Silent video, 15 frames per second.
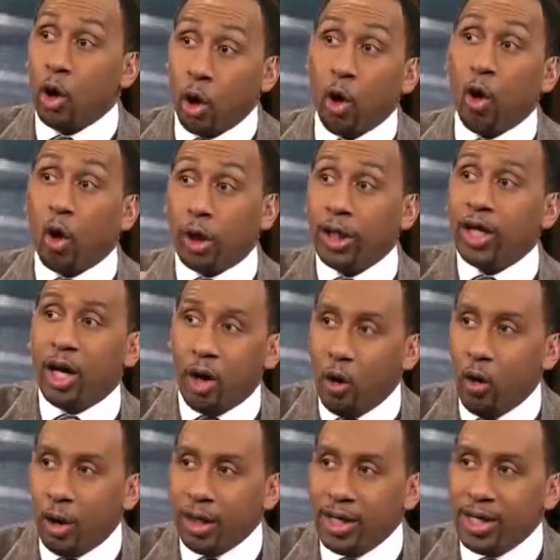earlier
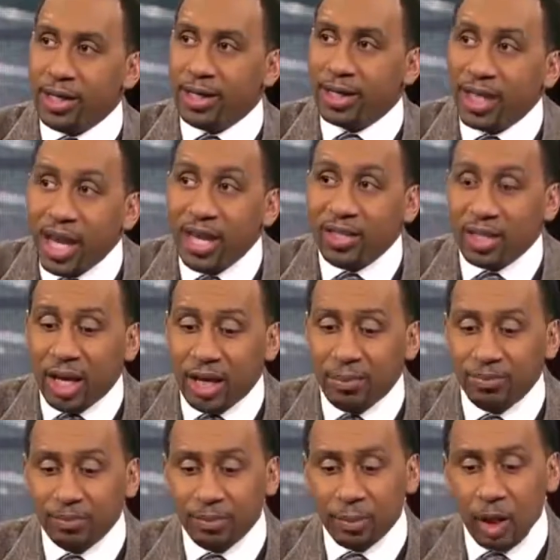on in the season.